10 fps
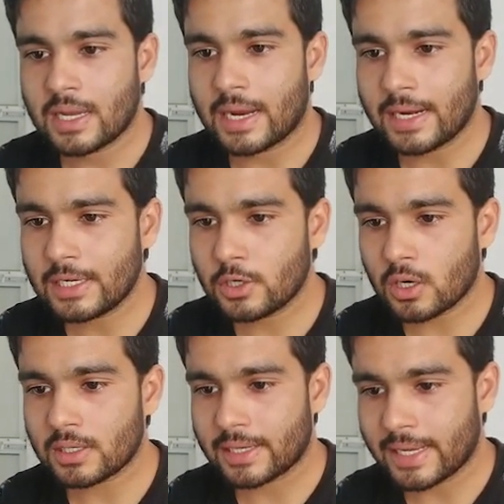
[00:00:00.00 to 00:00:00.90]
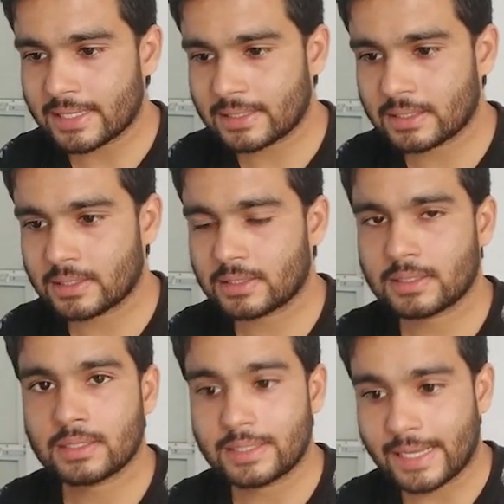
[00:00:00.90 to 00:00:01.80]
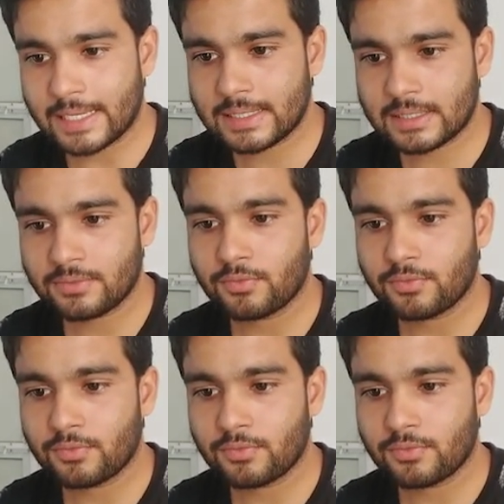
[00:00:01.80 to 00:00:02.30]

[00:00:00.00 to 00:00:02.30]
head dot next